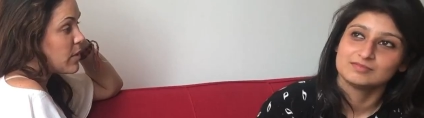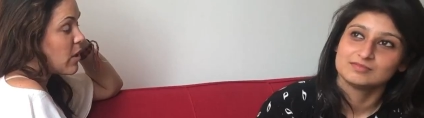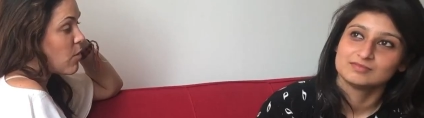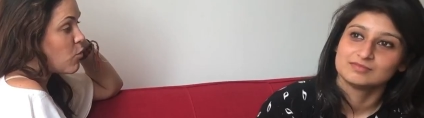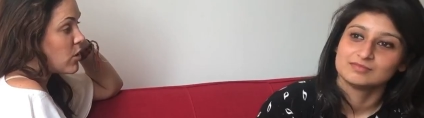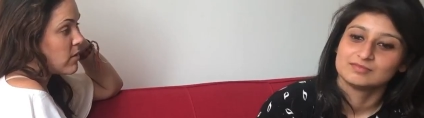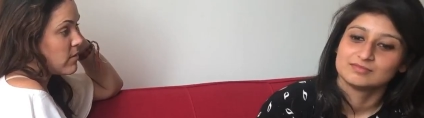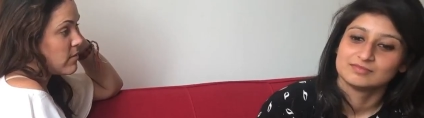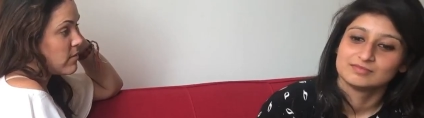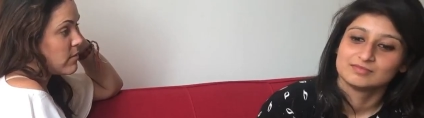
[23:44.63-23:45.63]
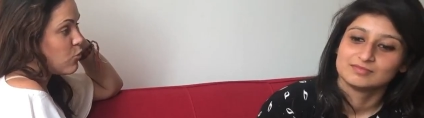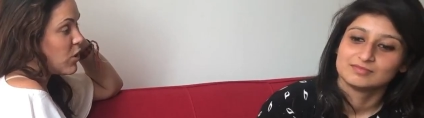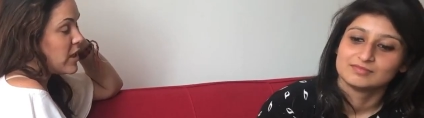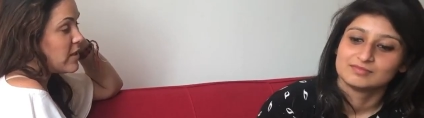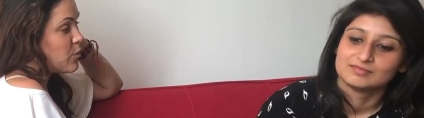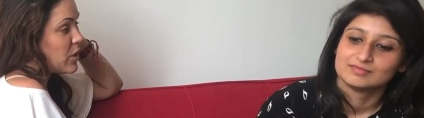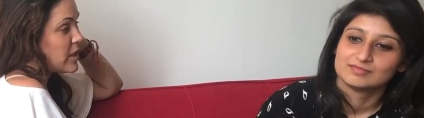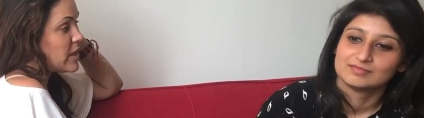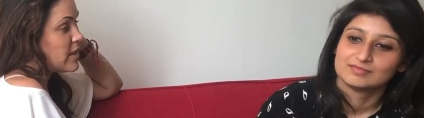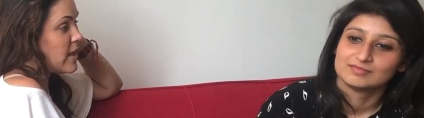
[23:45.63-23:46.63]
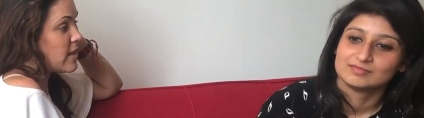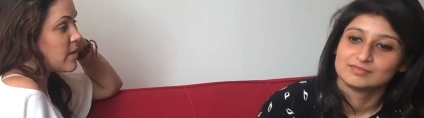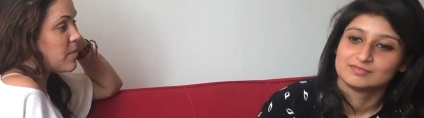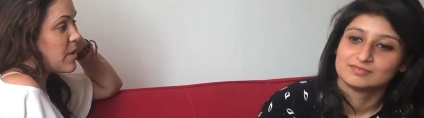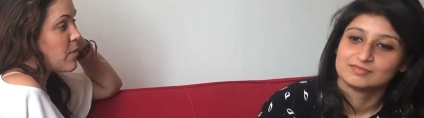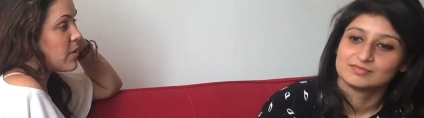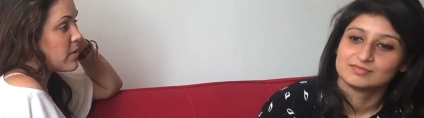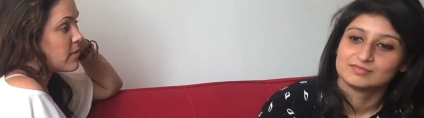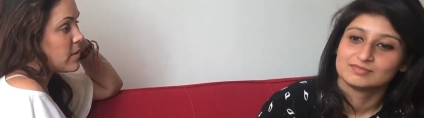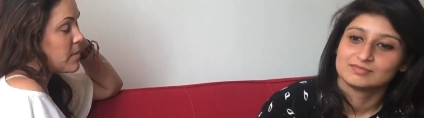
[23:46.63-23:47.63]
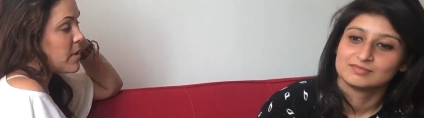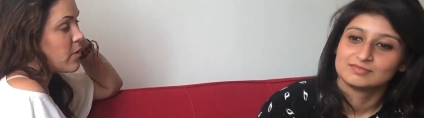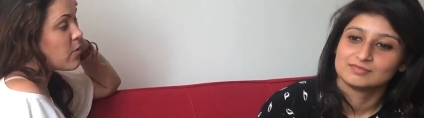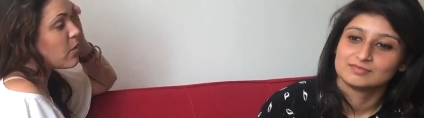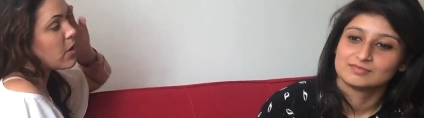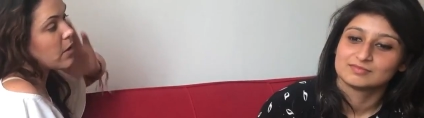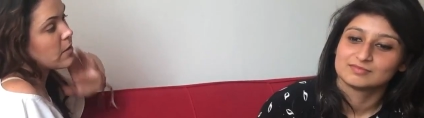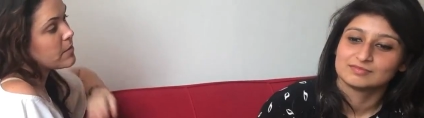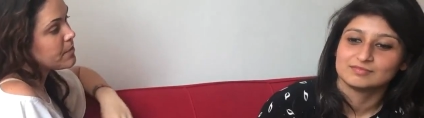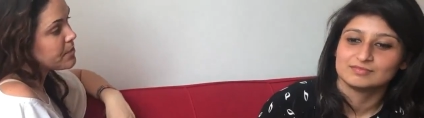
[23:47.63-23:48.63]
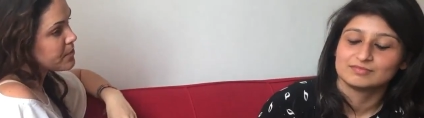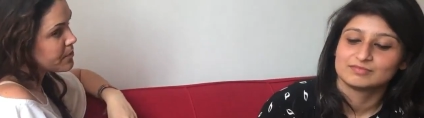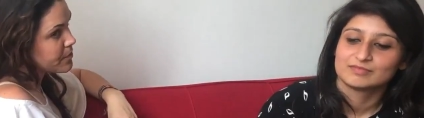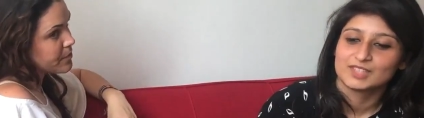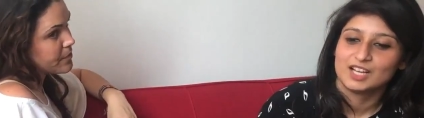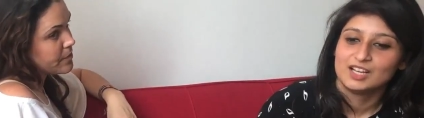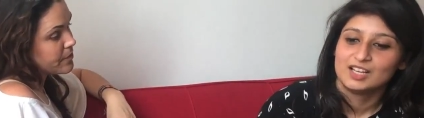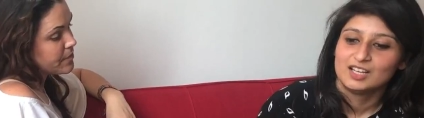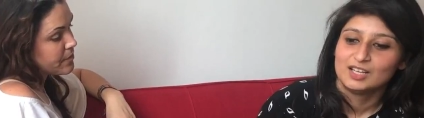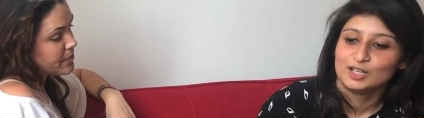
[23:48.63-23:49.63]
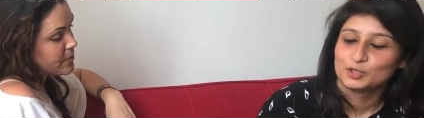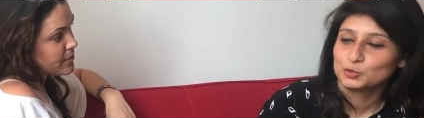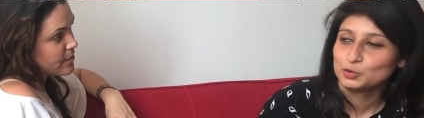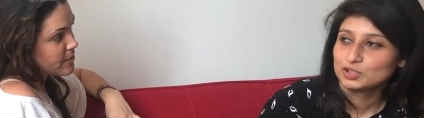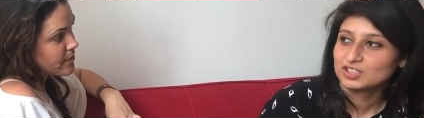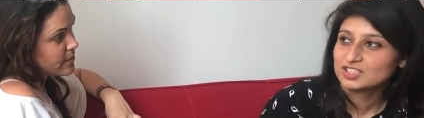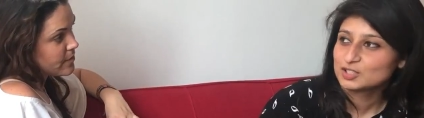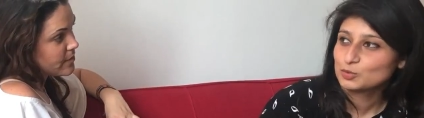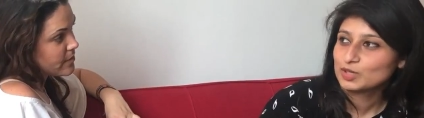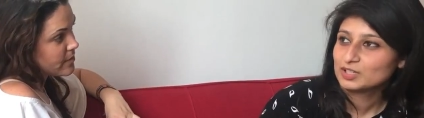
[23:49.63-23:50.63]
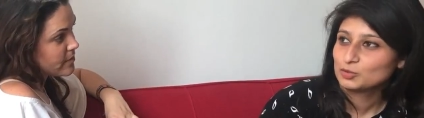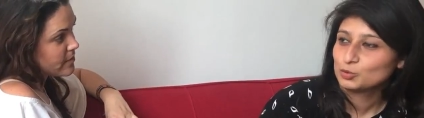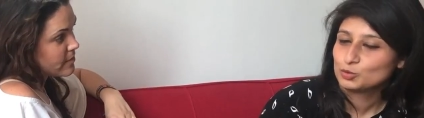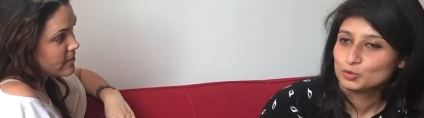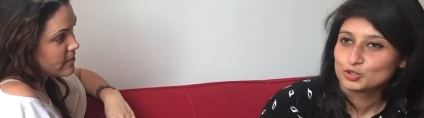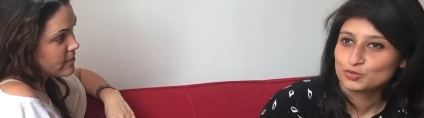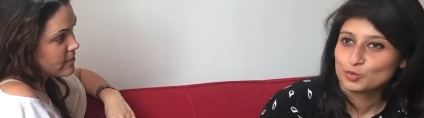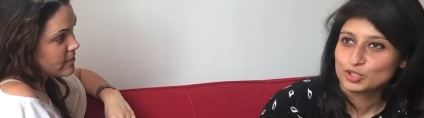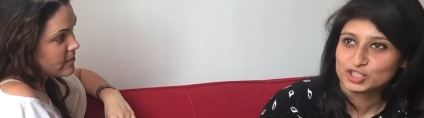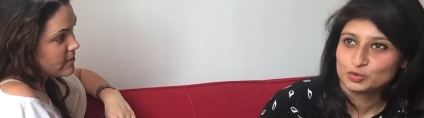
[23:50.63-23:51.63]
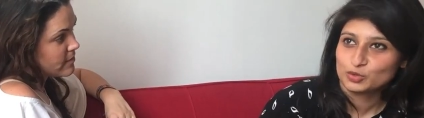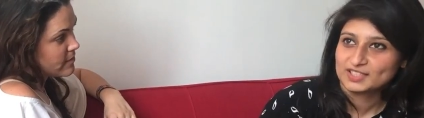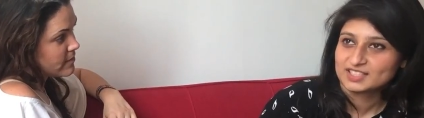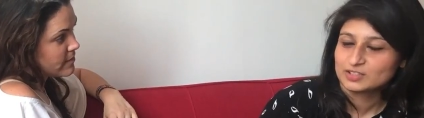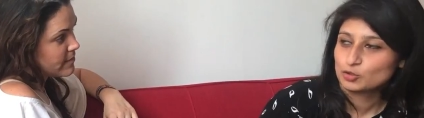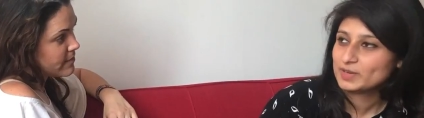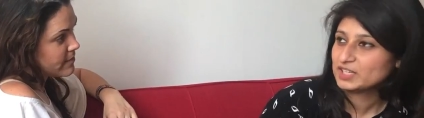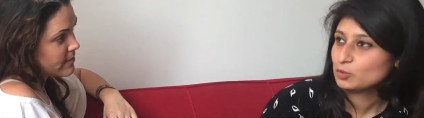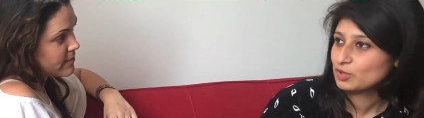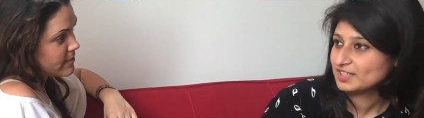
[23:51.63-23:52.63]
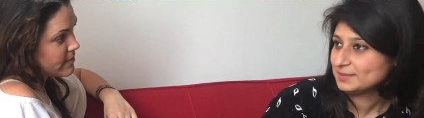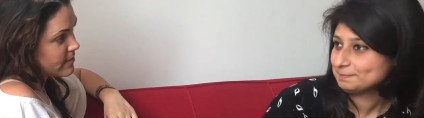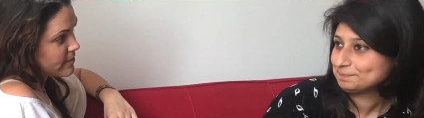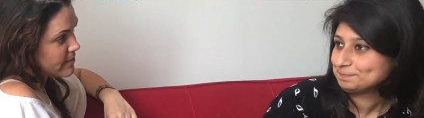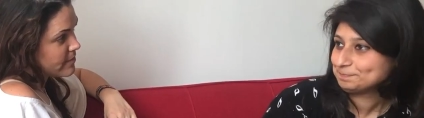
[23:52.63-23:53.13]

Speaker 1: to become one? What it, what does it take to be one? To be a cool girl? A cool girl is the
Speaker 2: one who goes for what she wants, no matter what.